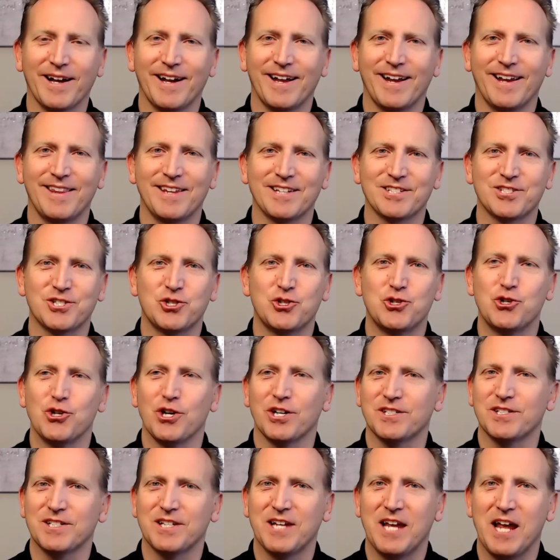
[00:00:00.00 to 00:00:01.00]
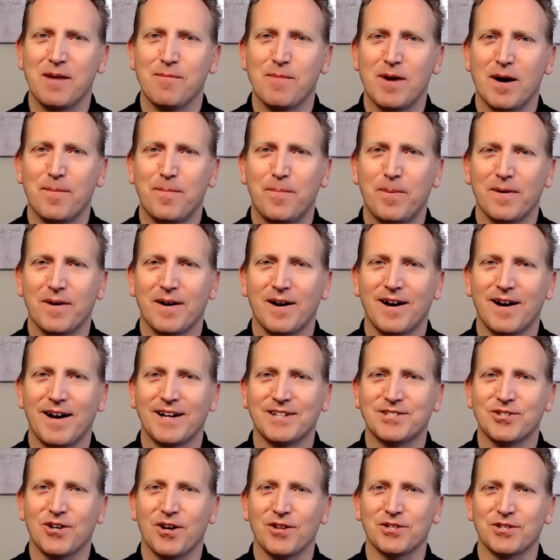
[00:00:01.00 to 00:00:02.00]
and this just came up, I
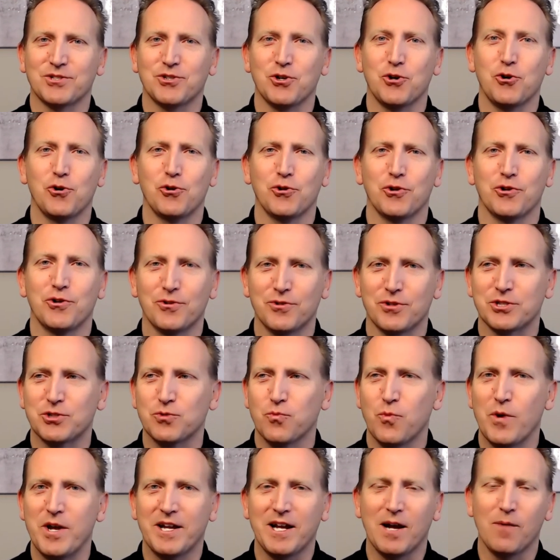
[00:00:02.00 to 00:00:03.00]
saw this earlier this week.